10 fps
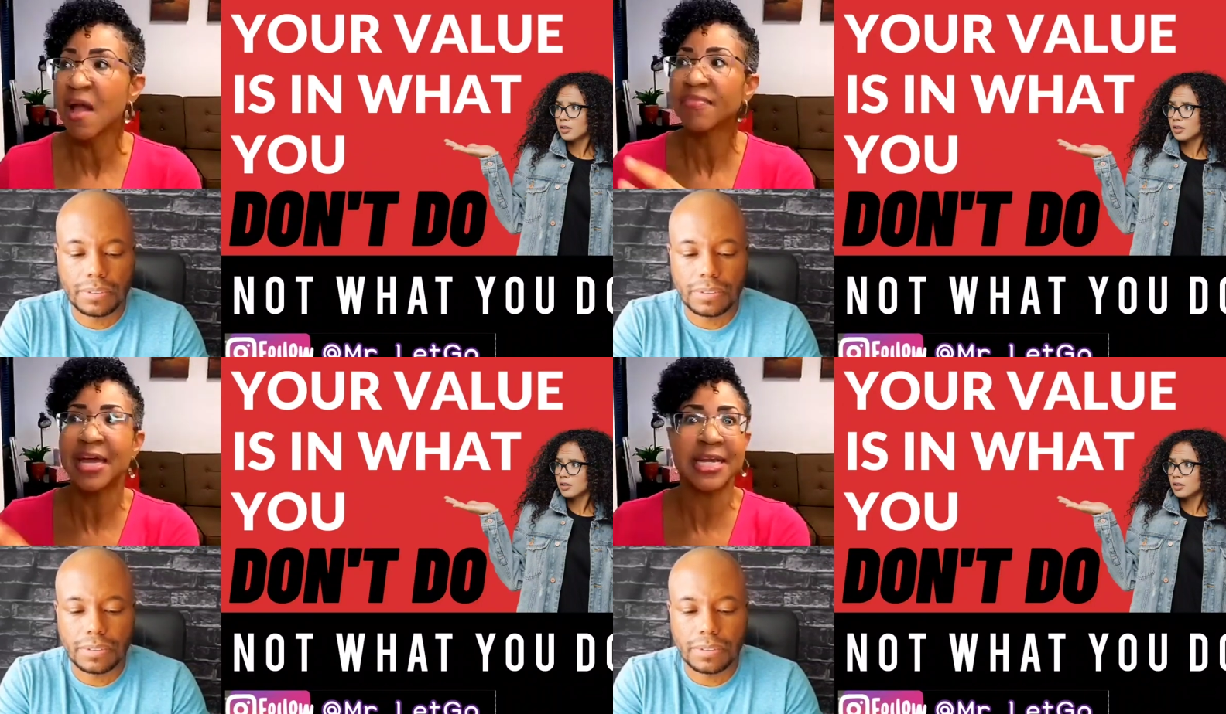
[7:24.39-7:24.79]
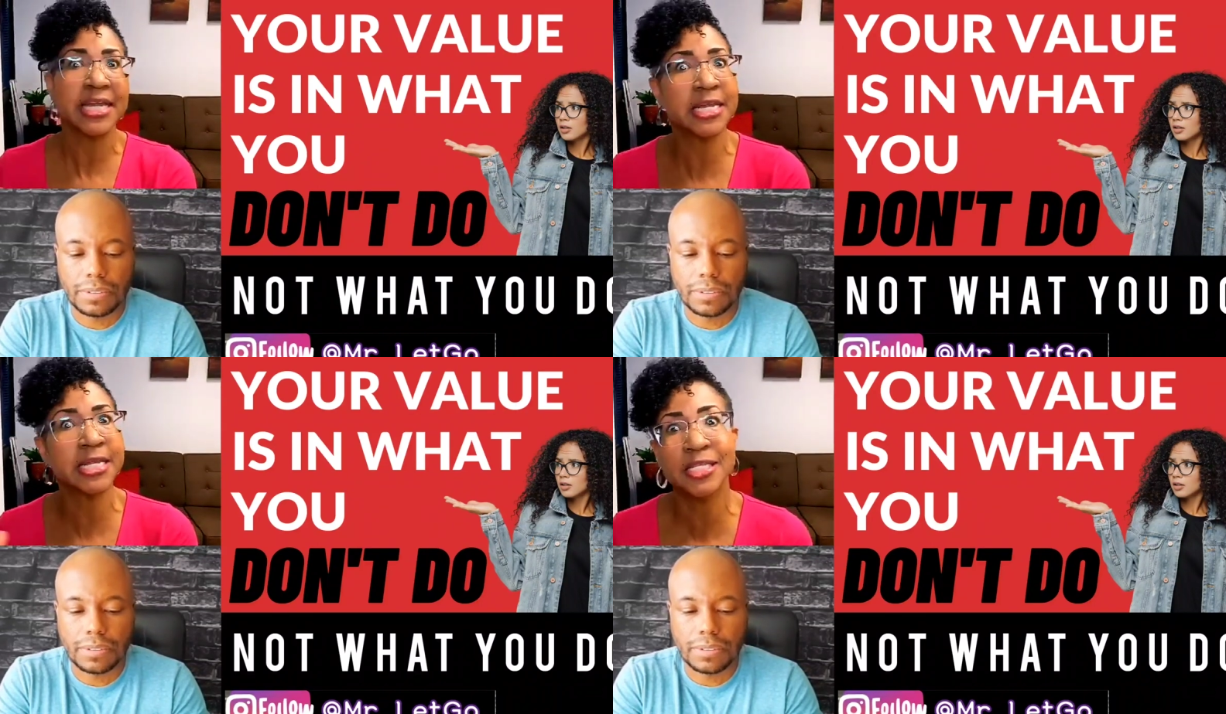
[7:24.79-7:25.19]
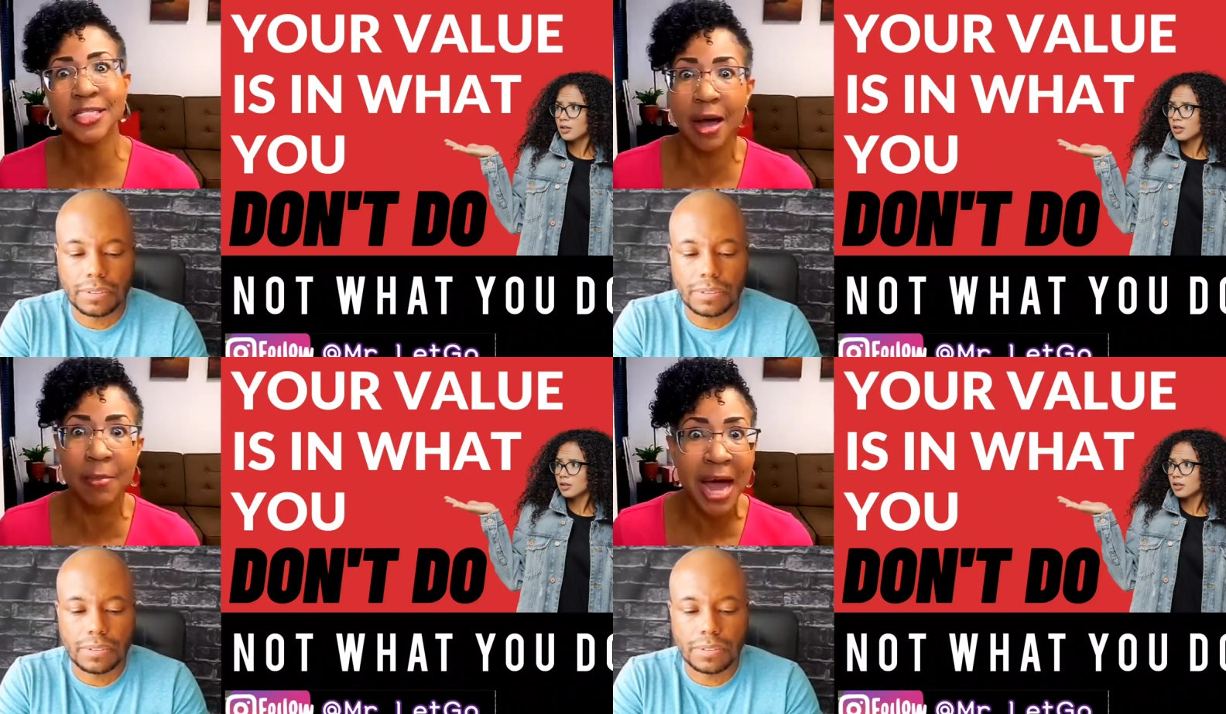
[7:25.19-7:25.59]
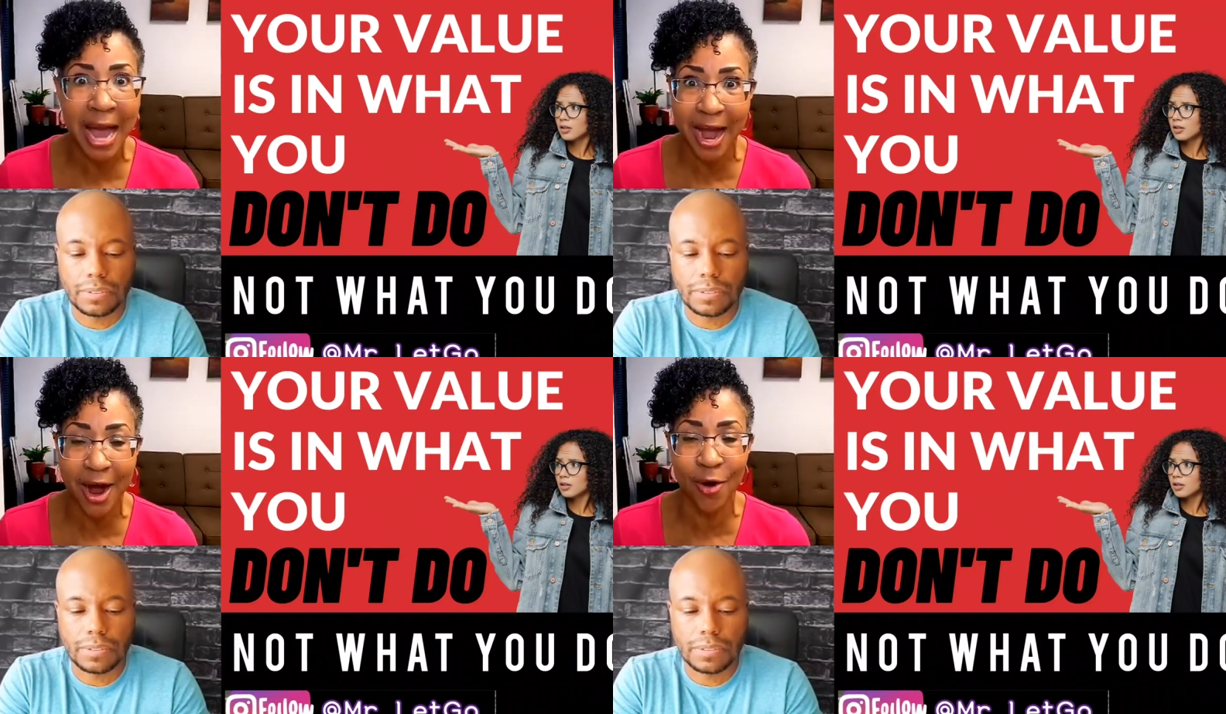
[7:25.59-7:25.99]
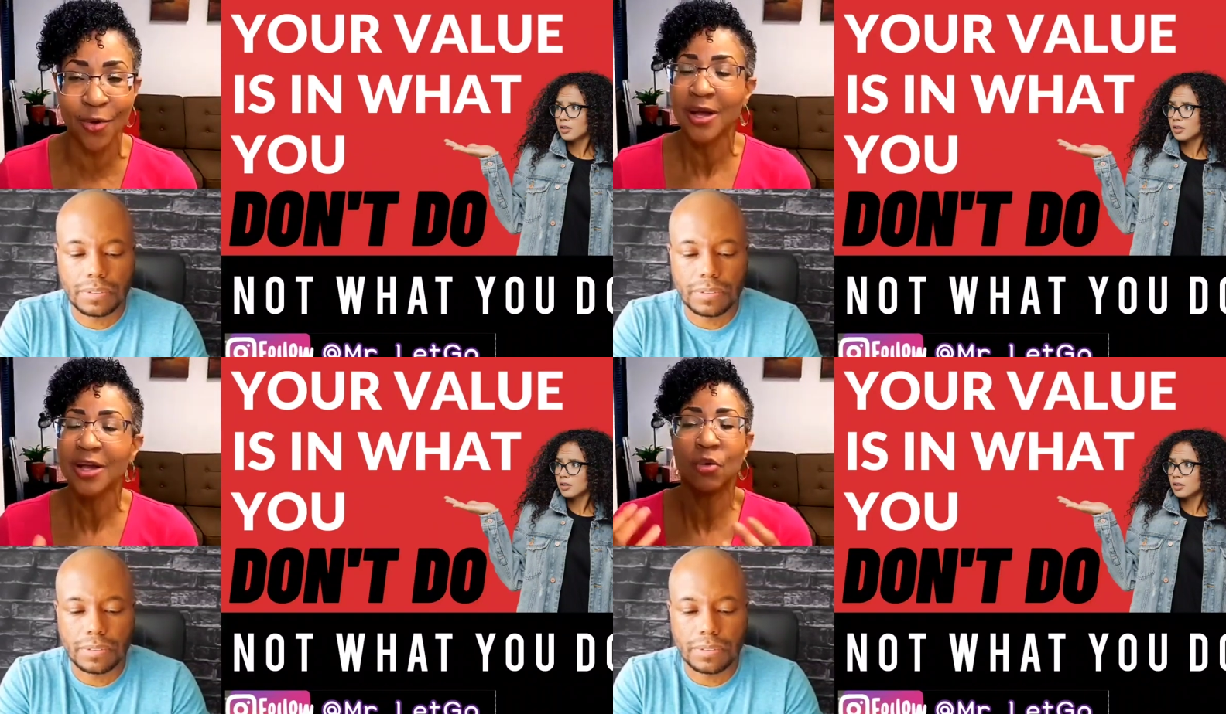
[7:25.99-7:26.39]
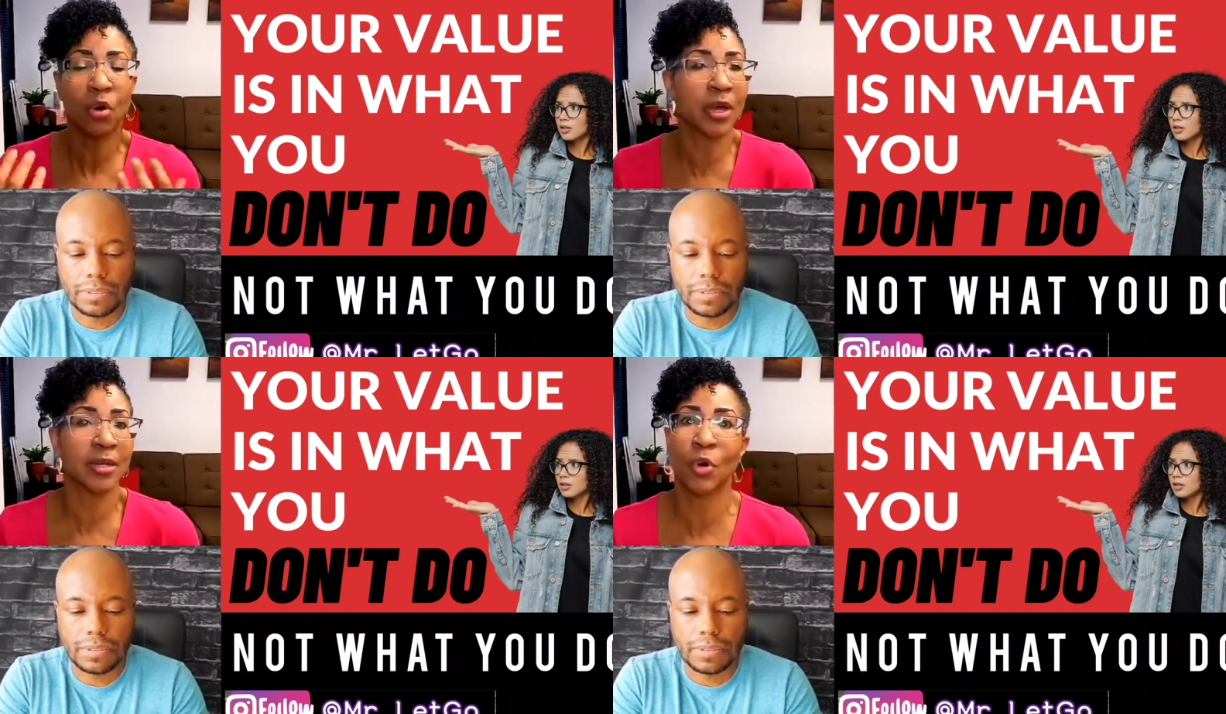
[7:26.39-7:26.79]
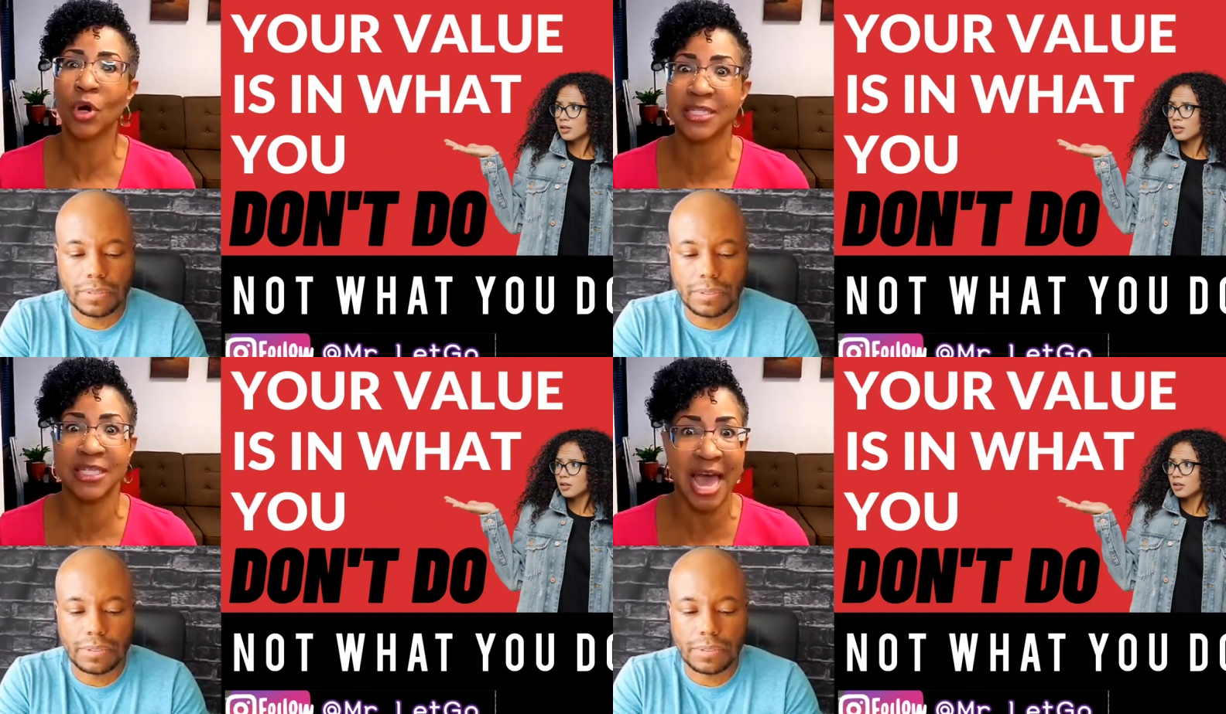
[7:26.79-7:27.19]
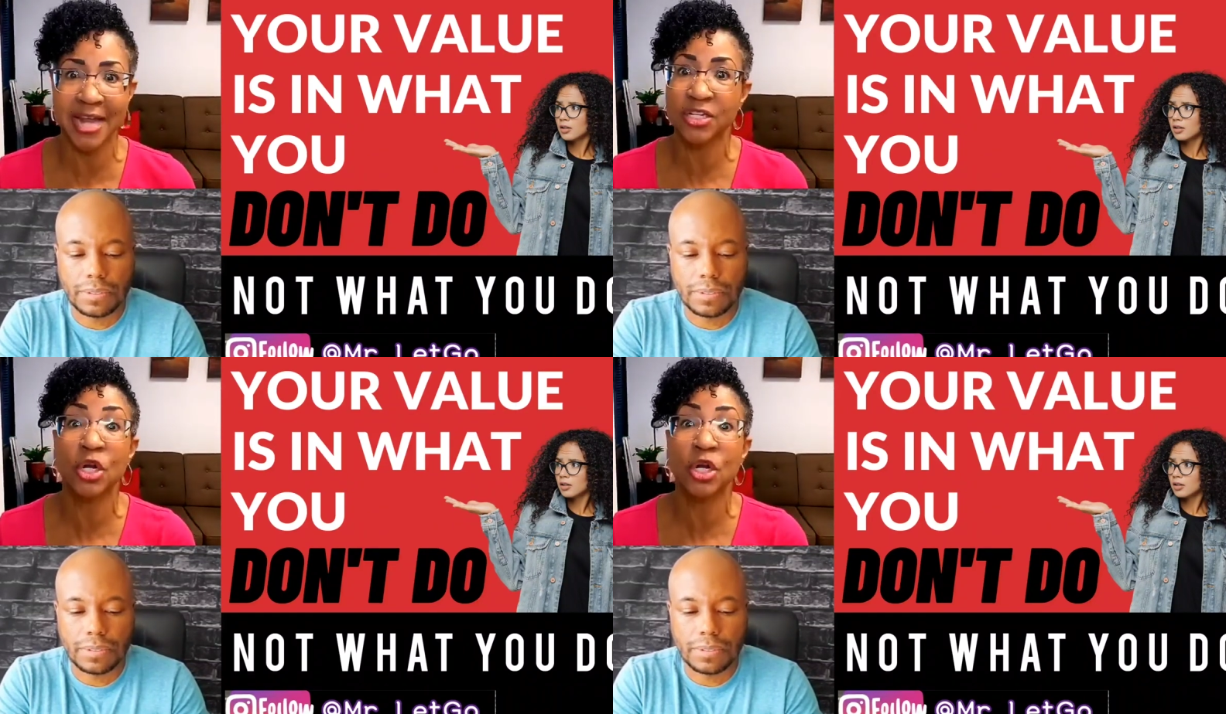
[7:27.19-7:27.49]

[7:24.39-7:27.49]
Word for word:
Speaker 1: that he's somehow growing more attached.